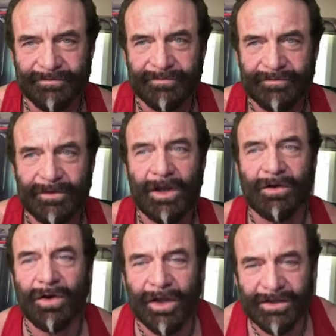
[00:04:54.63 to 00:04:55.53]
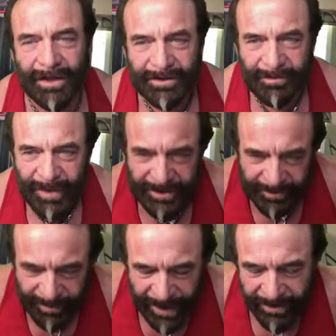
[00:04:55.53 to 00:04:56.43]
No, go ahead. Tell us about your
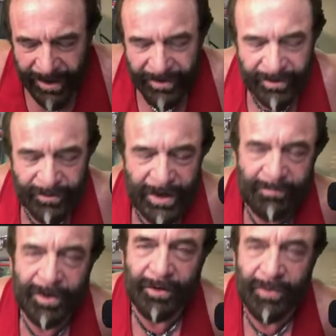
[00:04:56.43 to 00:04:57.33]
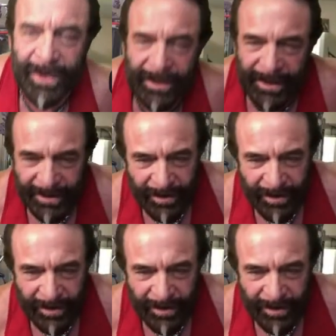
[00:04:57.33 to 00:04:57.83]
background, your Red Pill Awakening.